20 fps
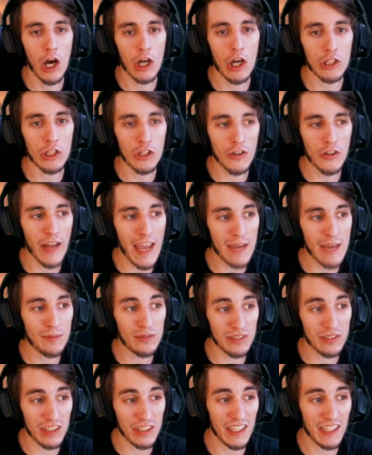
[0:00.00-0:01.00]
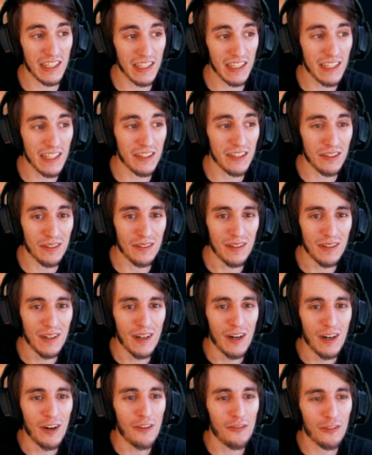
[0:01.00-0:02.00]
you're able to heal
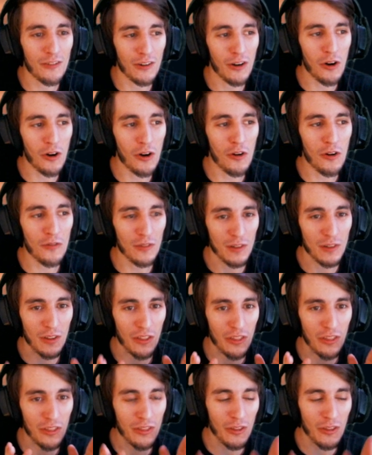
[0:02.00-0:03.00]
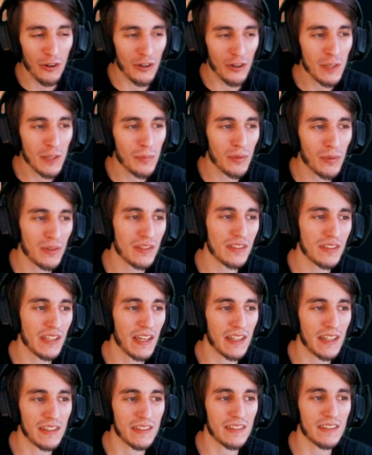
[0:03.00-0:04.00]
for over
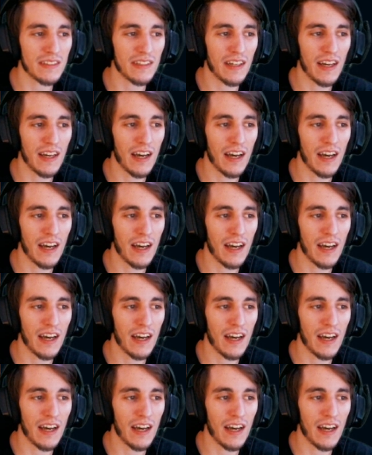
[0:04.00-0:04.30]
30%